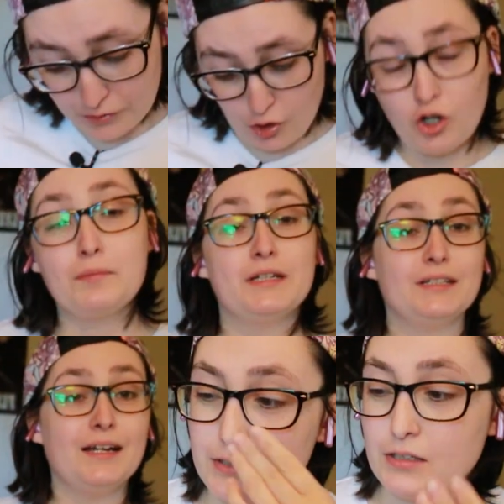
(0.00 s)

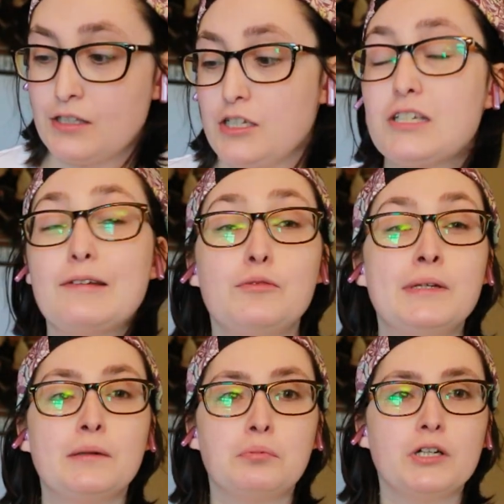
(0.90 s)
Carmen. This gives
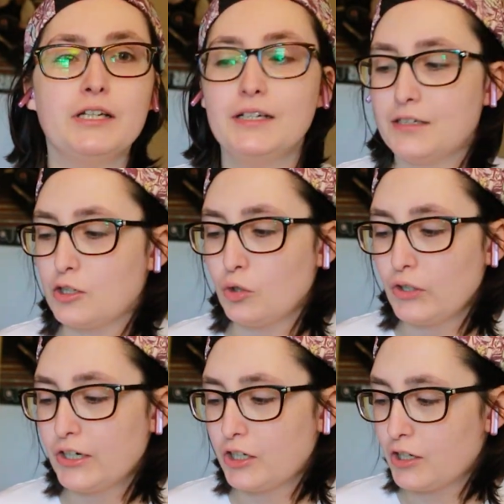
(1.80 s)
me a pretty
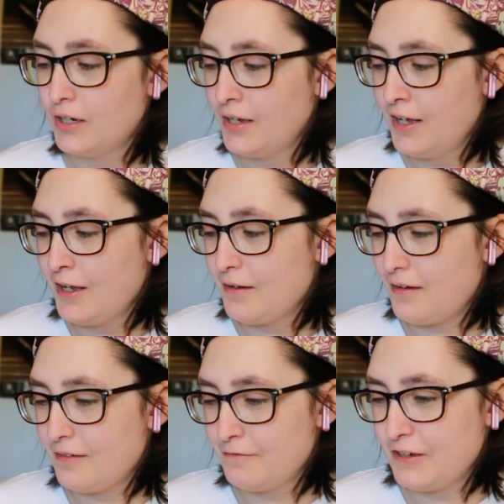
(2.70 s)
clear
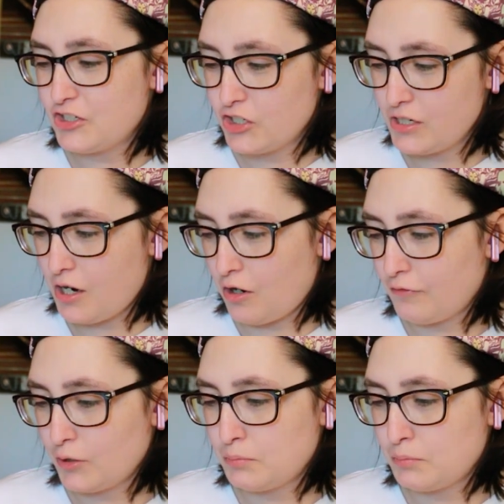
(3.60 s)
vision of her